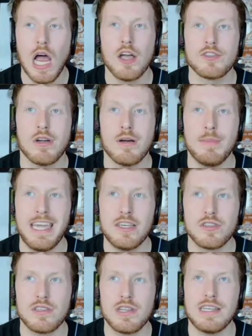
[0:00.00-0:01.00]
So I'm
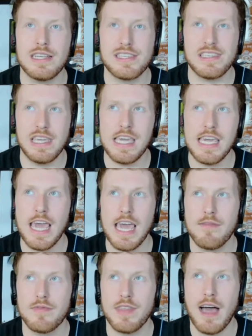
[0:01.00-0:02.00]
interested to see
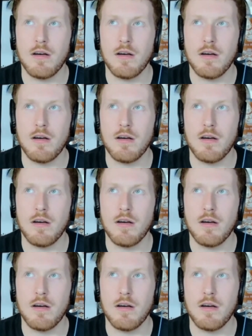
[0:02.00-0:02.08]
if